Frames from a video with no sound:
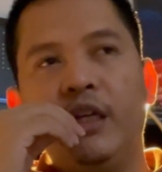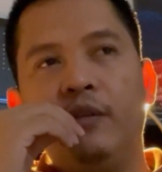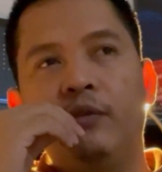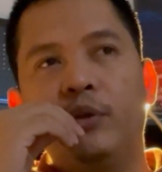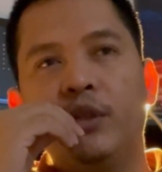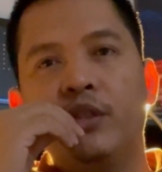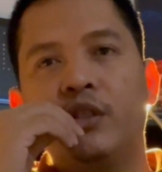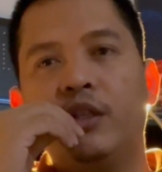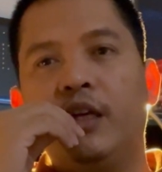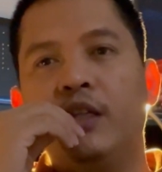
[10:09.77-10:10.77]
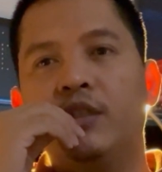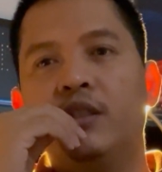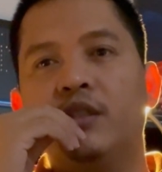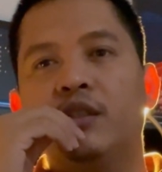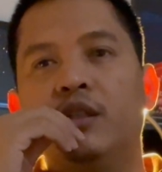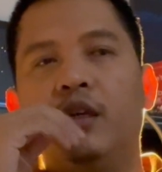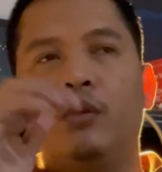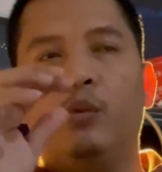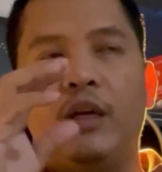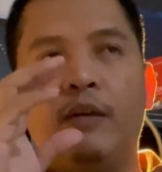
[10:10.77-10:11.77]
three sterilizers
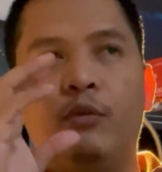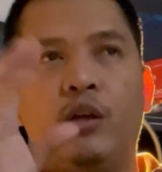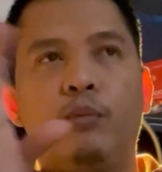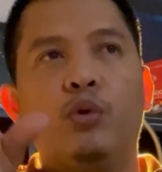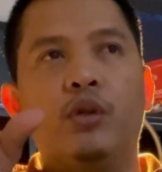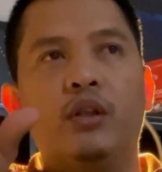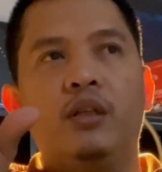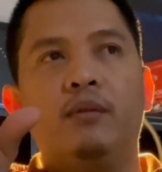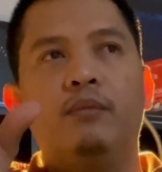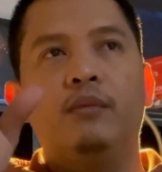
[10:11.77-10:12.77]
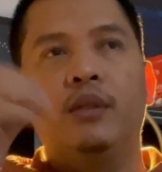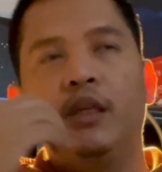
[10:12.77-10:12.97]
and we have to abort them.